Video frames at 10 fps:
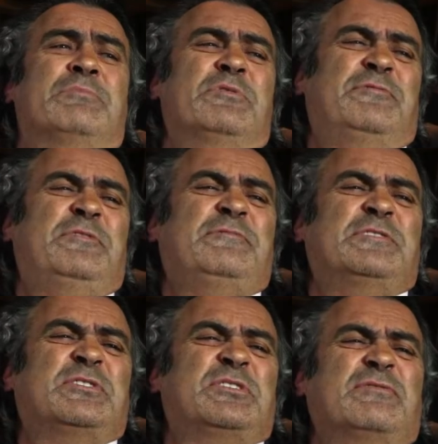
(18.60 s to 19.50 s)
I'm a
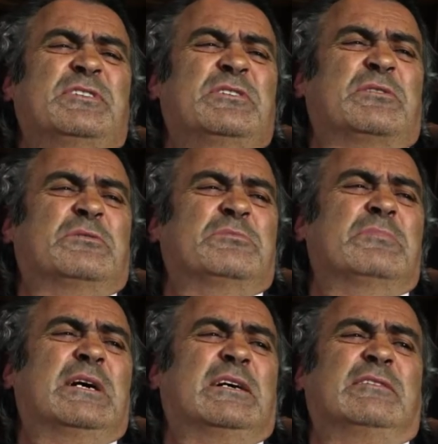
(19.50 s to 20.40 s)
57-year-old
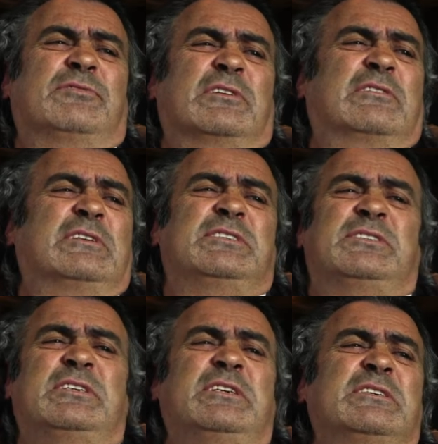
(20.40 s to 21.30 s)
man, for
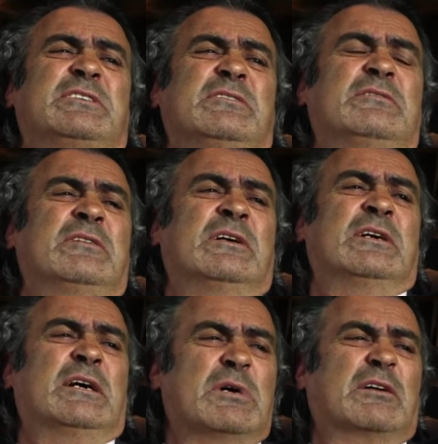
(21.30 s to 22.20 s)
Christ's sakes, you know.
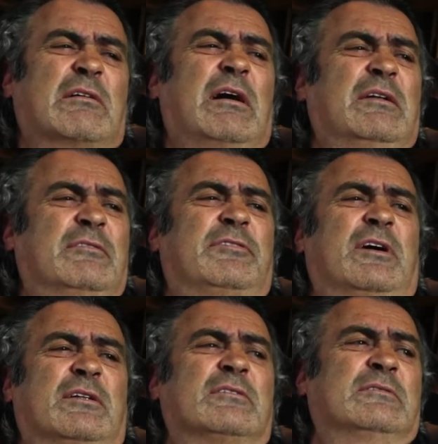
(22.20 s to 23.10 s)
I'm a
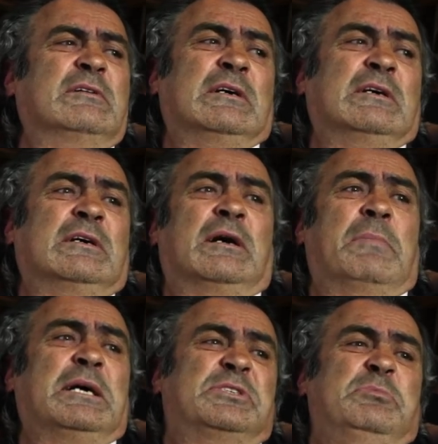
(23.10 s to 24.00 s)
grandfather, and
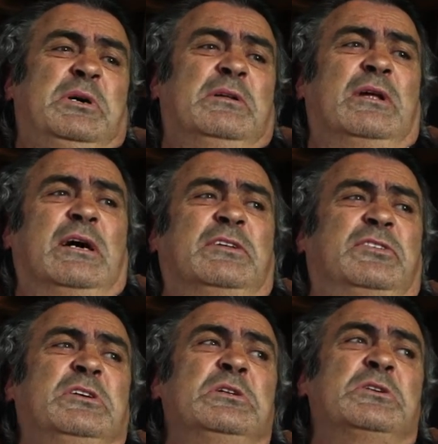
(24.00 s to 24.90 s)
I'm masturbating like a
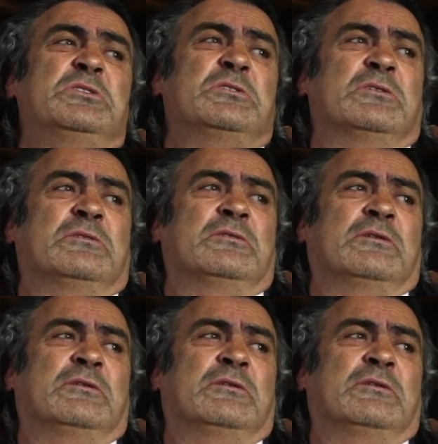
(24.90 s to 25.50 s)
teenager.